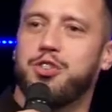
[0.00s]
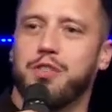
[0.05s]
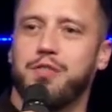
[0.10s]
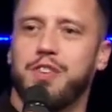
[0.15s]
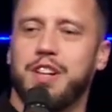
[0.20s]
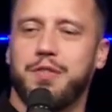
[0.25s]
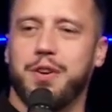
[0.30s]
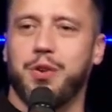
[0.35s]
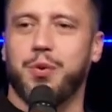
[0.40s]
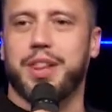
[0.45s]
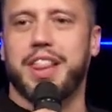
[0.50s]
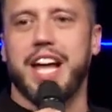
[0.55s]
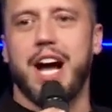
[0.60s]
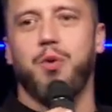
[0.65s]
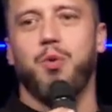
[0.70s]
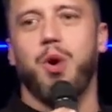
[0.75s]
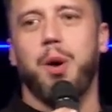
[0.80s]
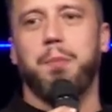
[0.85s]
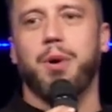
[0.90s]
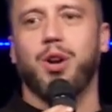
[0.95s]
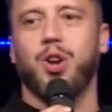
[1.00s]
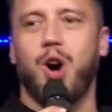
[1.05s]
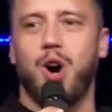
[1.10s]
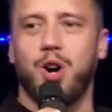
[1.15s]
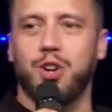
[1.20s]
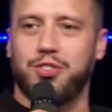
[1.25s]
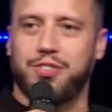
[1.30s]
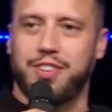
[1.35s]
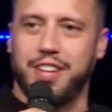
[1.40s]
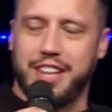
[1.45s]
of living without what
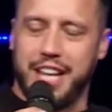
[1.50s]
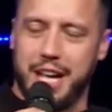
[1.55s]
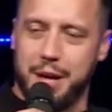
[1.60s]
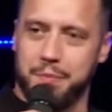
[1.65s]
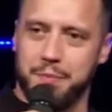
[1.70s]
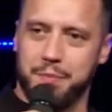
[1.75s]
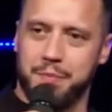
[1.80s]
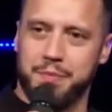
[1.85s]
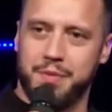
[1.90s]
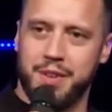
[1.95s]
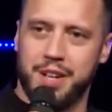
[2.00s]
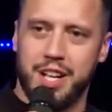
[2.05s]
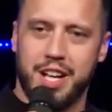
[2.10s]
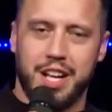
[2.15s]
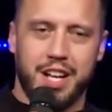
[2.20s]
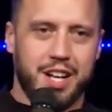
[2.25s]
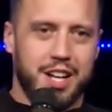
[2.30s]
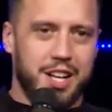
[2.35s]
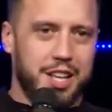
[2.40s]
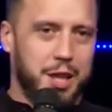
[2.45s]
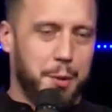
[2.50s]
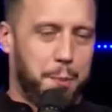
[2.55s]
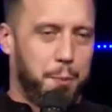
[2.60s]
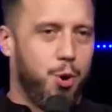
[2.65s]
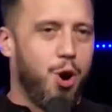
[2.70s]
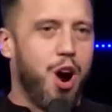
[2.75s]
belongs to them, the